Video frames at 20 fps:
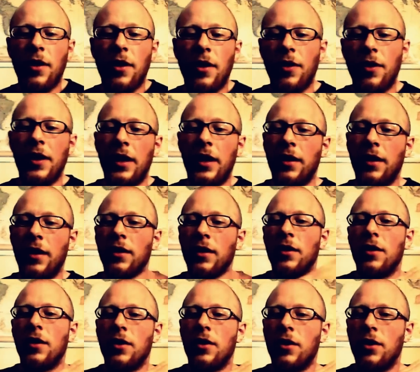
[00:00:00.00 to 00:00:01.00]
the
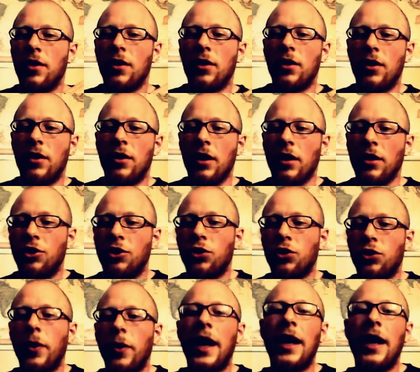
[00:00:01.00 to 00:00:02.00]
the
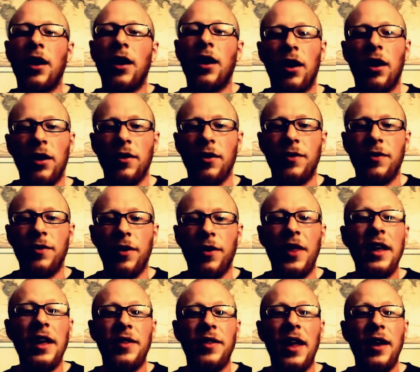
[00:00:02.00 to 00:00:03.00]
trade of
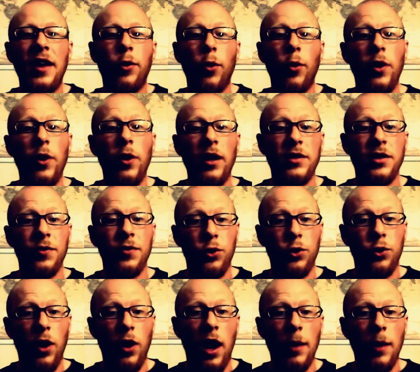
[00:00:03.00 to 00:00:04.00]
they they grow lots of
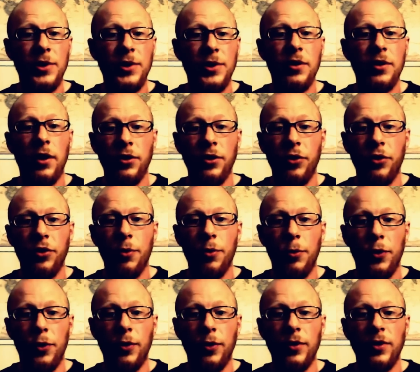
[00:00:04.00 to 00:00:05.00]
crops under the
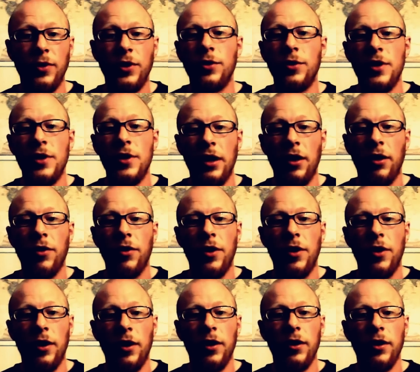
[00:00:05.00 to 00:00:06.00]
moon using
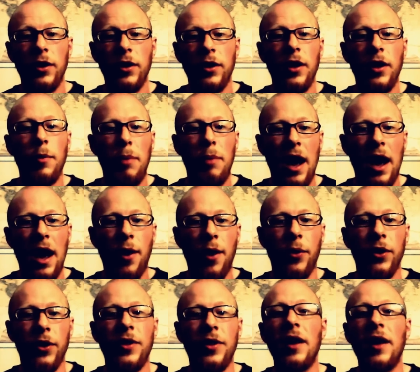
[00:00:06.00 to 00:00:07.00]
their
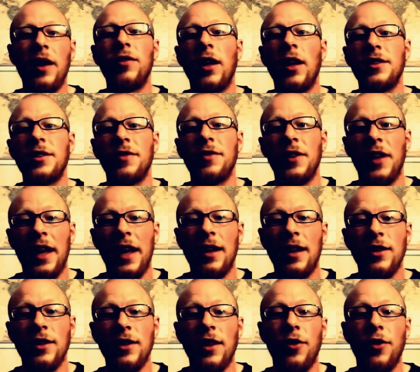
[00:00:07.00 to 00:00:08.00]
power. They have lots of
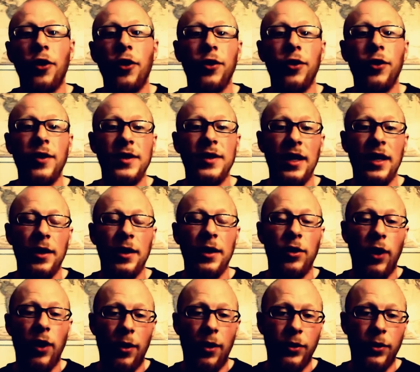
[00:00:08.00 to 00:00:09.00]
land, and the Earth is getting
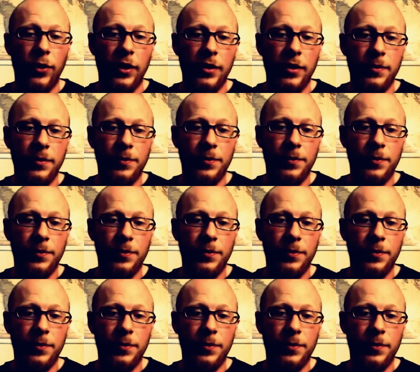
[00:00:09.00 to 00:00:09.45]
crowded